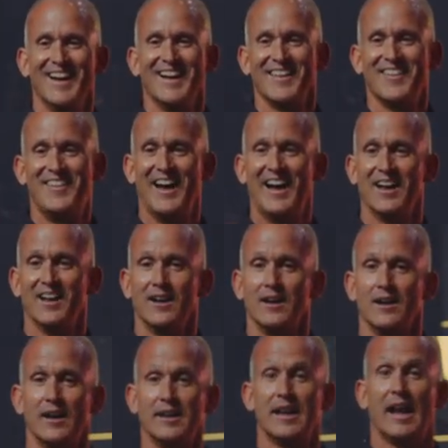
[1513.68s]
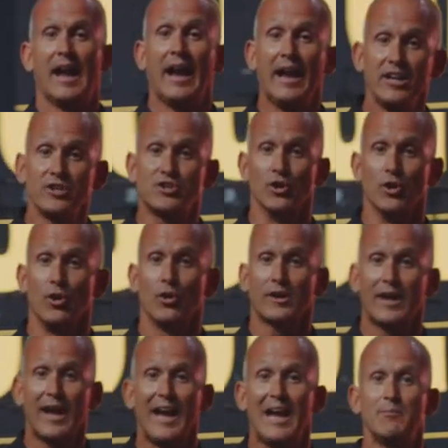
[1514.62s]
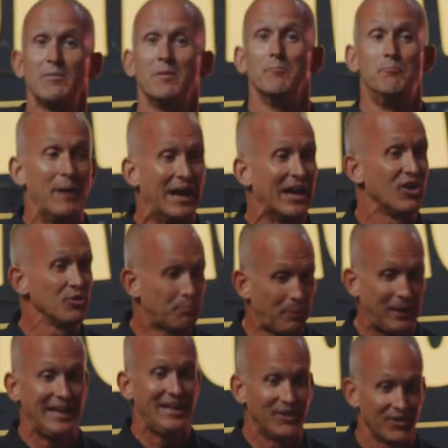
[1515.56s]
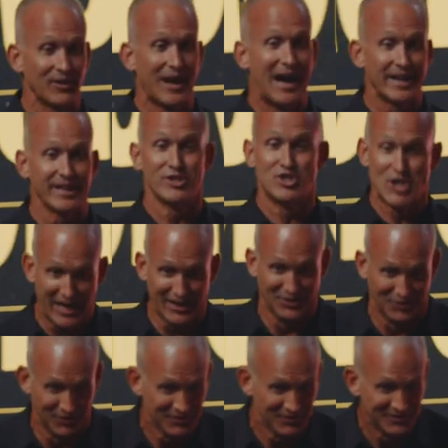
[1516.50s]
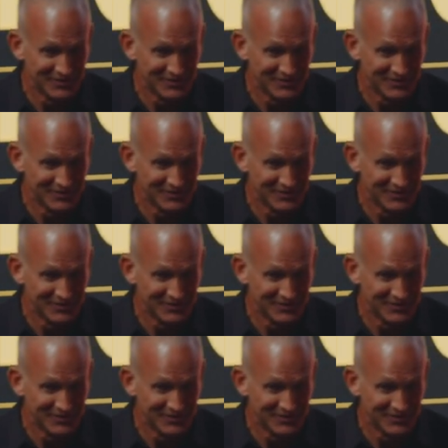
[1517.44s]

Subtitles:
that an angel came and bailed Peter out of jail.